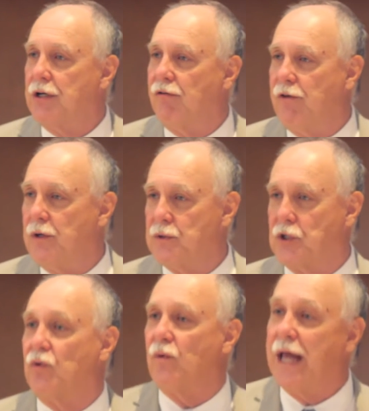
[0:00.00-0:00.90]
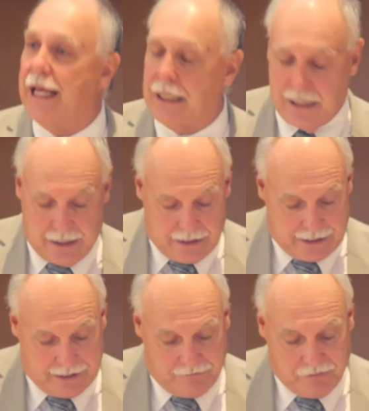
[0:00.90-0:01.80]
confused
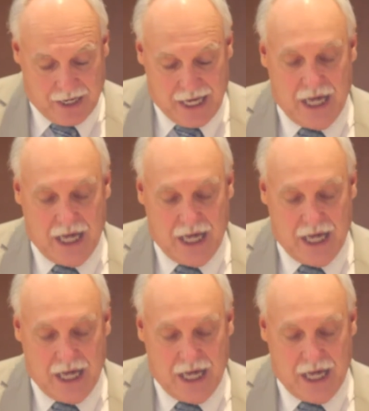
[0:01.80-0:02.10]
greatness